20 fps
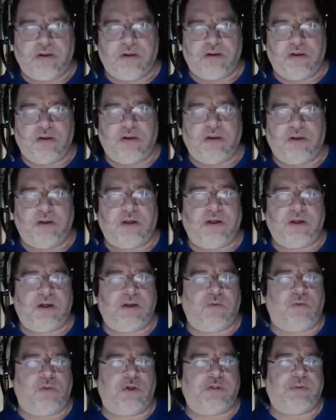And
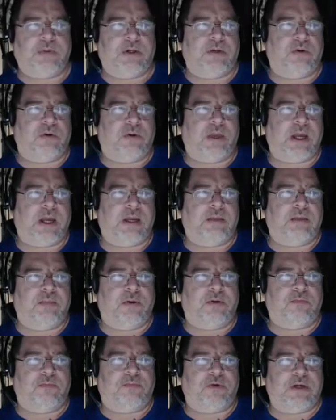it wants me to do a lighting
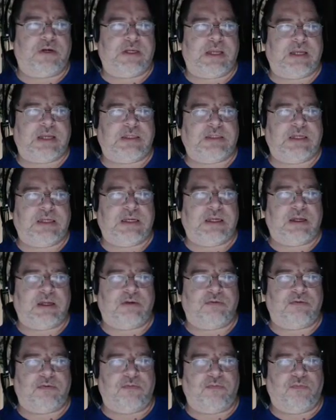build for
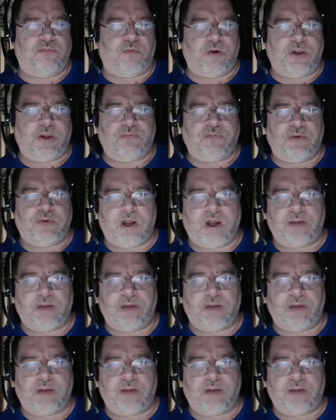1943